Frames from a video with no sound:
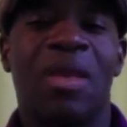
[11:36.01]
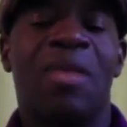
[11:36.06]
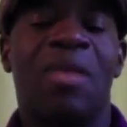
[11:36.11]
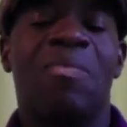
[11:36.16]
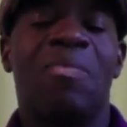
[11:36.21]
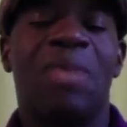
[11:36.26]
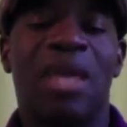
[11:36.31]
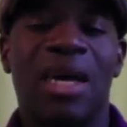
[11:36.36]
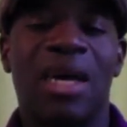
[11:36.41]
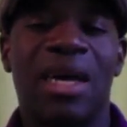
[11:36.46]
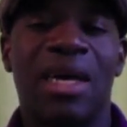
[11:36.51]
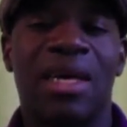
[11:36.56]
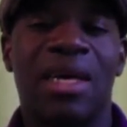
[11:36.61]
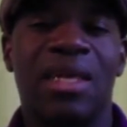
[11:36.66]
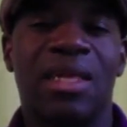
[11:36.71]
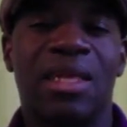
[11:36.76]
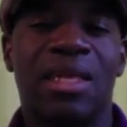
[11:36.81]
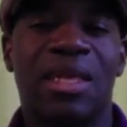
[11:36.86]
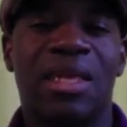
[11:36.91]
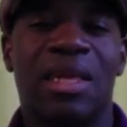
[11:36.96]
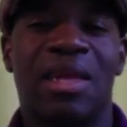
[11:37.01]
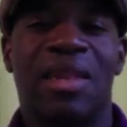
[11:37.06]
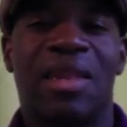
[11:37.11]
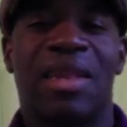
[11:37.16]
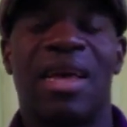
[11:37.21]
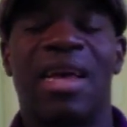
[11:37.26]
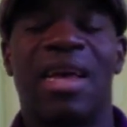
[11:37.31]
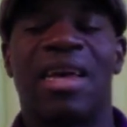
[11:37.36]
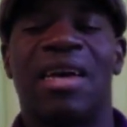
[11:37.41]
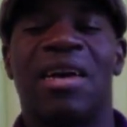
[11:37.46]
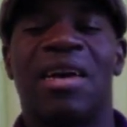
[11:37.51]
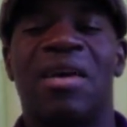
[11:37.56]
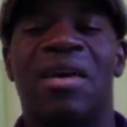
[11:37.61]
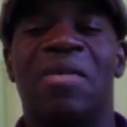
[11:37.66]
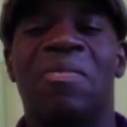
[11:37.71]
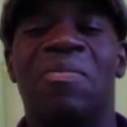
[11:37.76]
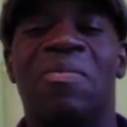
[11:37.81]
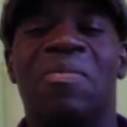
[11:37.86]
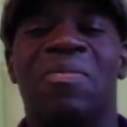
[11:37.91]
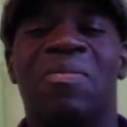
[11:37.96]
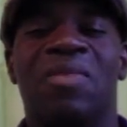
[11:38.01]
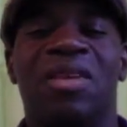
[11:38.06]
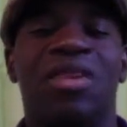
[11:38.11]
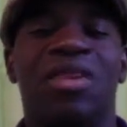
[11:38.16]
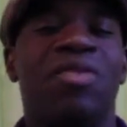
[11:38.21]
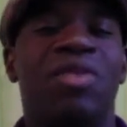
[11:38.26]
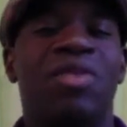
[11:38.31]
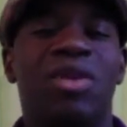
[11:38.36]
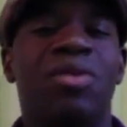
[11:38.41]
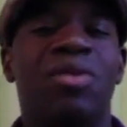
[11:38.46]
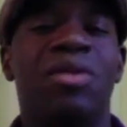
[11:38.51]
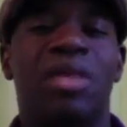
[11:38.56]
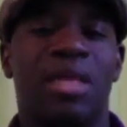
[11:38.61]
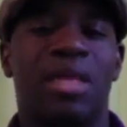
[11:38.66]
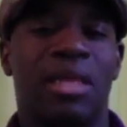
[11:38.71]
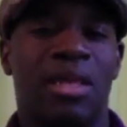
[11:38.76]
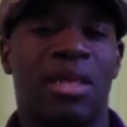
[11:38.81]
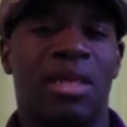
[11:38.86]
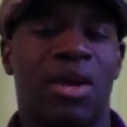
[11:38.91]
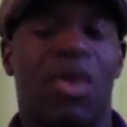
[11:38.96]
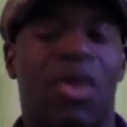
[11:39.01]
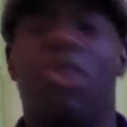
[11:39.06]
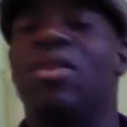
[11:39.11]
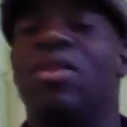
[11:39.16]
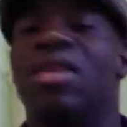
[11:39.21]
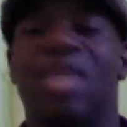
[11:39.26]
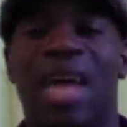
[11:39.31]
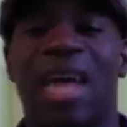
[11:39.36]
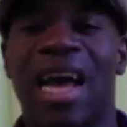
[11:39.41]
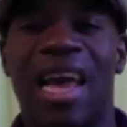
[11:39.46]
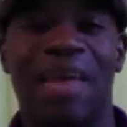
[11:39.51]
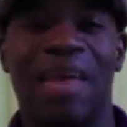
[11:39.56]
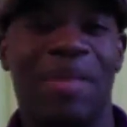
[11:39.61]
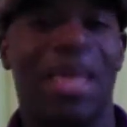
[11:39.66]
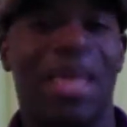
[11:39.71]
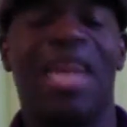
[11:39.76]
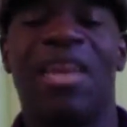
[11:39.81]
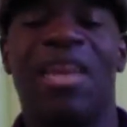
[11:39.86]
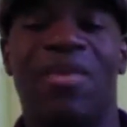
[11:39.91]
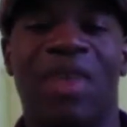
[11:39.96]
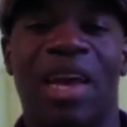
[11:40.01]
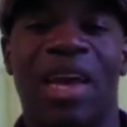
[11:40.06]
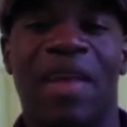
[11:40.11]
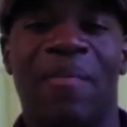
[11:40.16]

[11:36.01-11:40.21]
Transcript: Because, you use this all the time anyway.